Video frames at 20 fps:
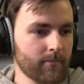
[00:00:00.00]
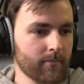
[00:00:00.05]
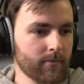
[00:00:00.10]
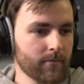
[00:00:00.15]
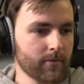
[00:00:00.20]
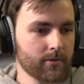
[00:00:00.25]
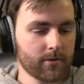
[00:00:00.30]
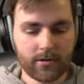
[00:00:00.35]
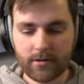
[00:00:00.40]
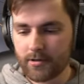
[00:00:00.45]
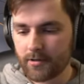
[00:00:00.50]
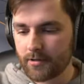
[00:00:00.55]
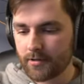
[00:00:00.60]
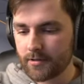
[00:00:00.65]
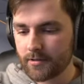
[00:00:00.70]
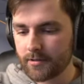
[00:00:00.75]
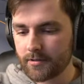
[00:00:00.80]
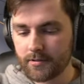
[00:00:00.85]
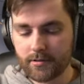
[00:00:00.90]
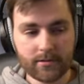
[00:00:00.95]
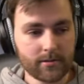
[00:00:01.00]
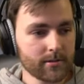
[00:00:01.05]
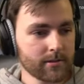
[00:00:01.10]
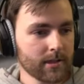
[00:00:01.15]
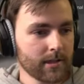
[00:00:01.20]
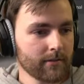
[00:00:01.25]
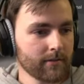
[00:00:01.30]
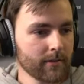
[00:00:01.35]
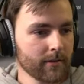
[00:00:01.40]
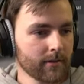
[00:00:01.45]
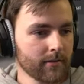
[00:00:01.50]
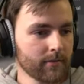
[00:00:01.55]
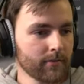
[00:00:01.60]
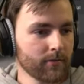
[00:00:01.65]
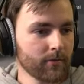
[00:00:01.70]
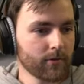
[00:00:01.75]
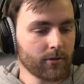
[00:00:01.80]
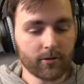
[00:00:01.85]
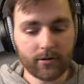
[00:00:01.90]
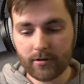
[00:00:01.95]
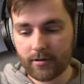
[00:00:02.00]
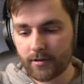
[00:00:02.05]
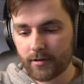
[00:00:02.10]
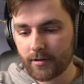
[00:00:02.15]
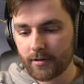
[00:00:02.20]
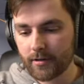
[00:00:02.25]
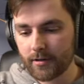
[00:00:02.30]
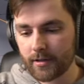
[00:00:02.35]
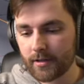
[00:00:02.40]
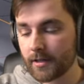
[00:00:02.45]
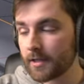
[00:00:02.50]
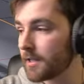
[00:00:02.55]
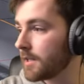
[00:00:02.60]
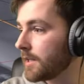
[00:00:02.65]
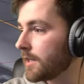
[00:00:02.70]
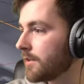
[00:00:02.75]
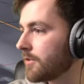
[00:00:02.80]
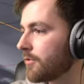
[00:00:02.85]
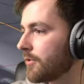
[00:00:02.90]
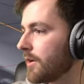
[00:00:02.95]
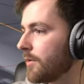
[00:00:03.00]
Four, seven, four, e three